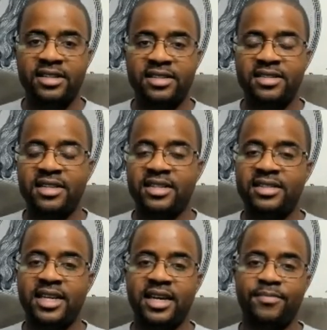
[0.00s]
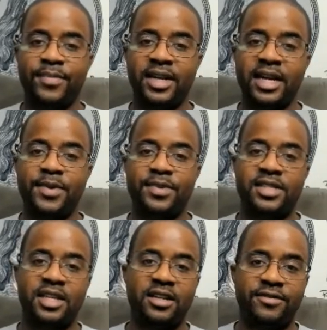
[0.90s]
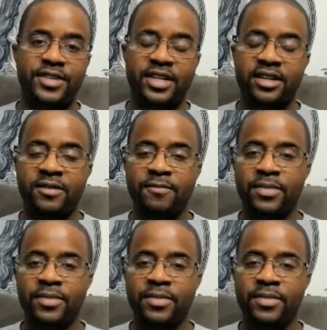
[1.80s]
The tech, a lot of people selling off their